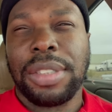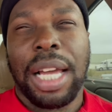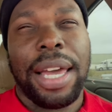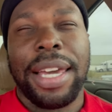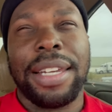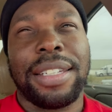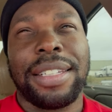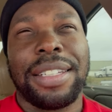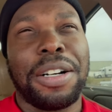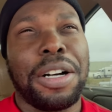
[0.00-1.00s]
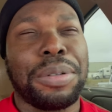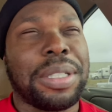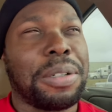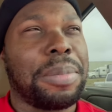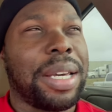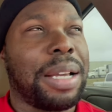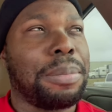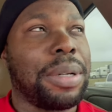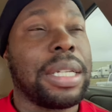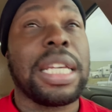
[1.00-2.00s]
I hated it. Oh, it was so bad.
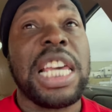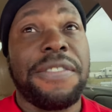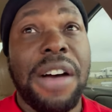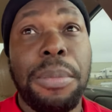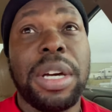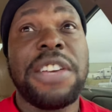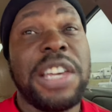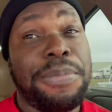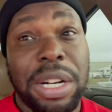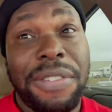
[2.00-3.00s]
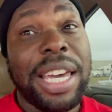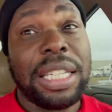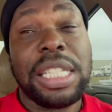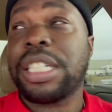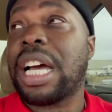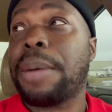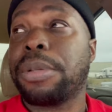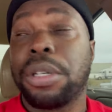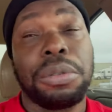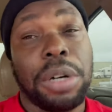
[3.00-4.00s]
But if I get this job
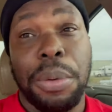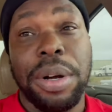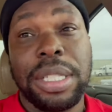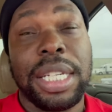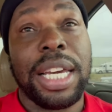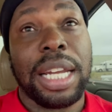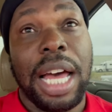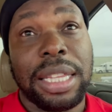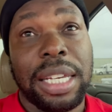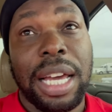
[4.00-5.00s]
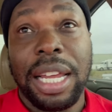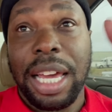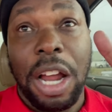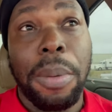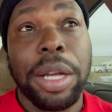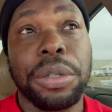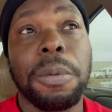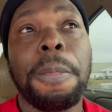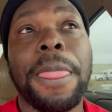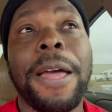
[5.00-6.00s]
though, once again, I hope I do,
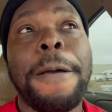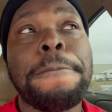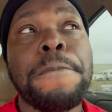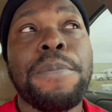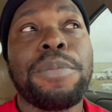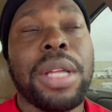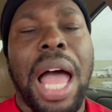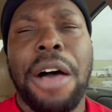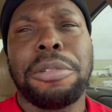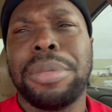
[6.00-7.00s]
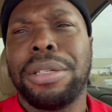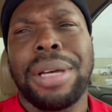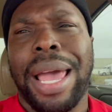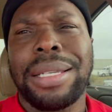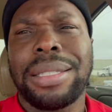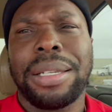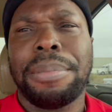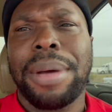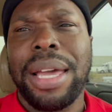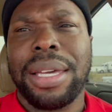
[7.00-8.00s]
I would be excellent in
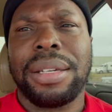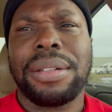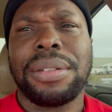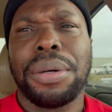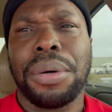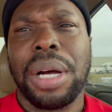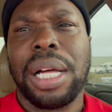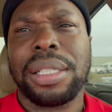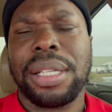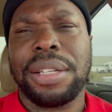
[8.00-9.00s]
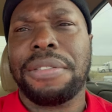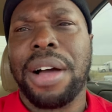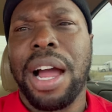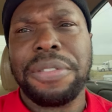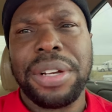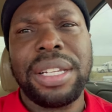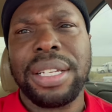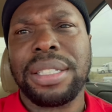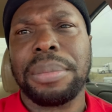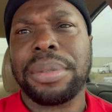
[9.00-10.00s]
backing, or I'll get fired for hitting
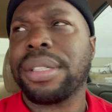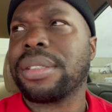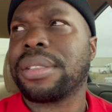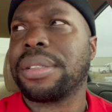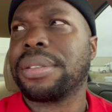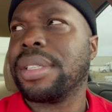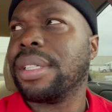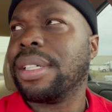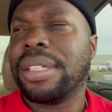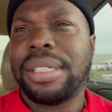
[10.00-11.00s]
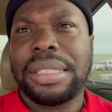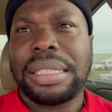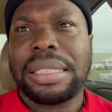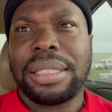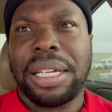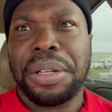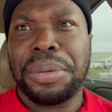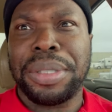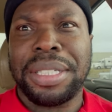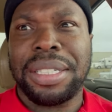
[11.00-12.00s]
something. So I don't know,
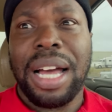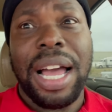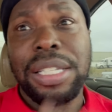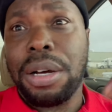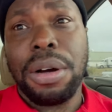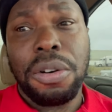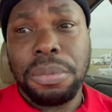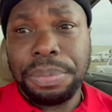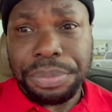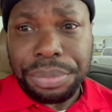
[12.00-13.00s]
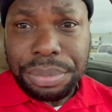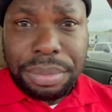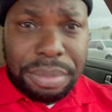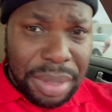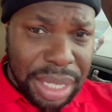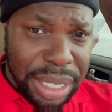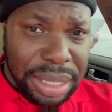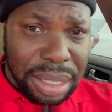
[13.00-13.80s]
we'll see. All right, let's go home. It's